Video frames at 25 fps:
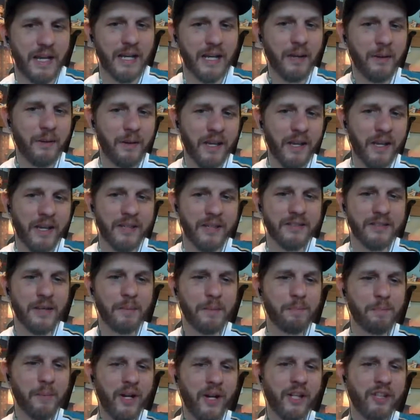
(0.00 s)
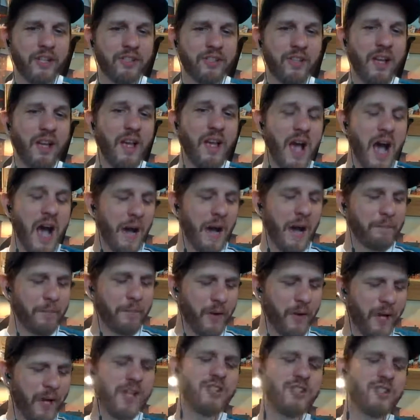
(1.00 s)
because I'm
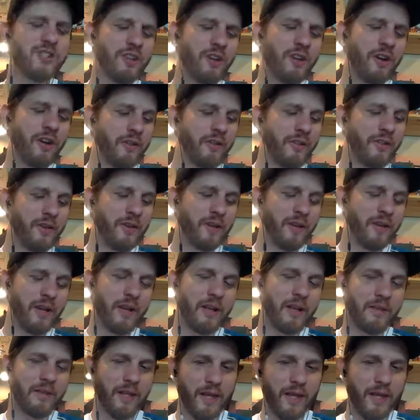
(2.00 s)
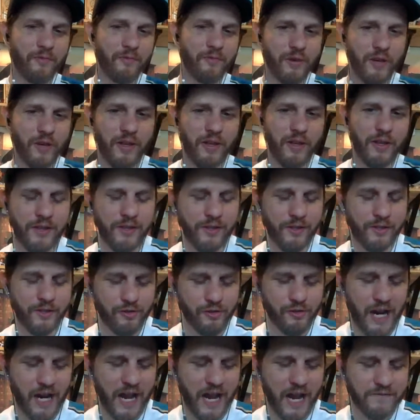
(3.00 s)
pretty sure that really the
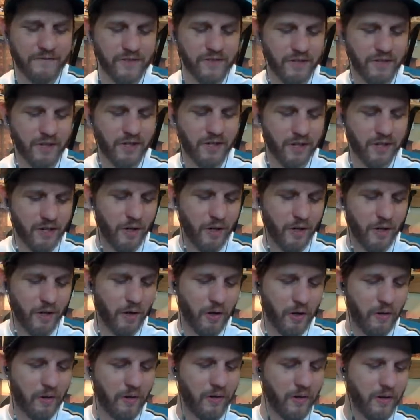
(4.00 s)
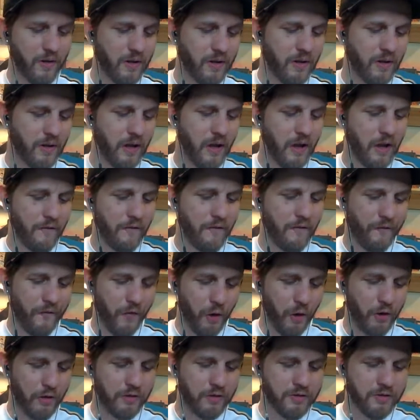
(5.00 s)
draft should go
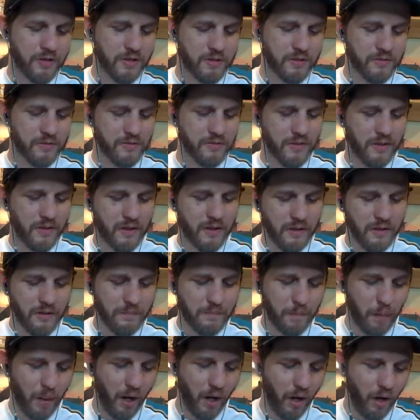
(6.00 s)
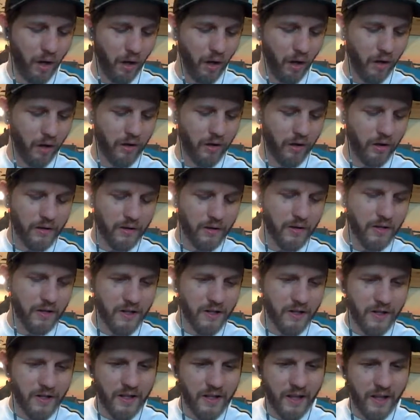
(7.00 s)
Fultz, Ball,
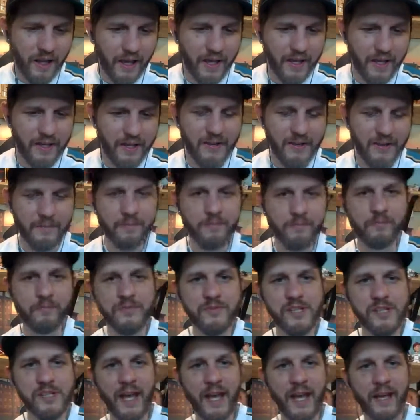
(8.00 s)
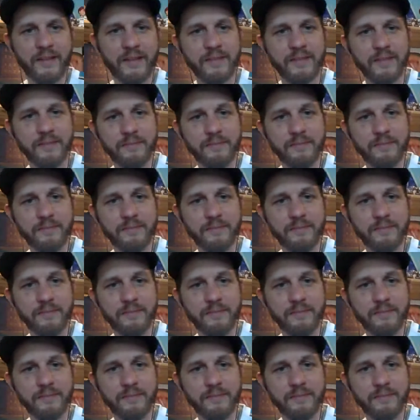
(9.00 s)
and Jackson.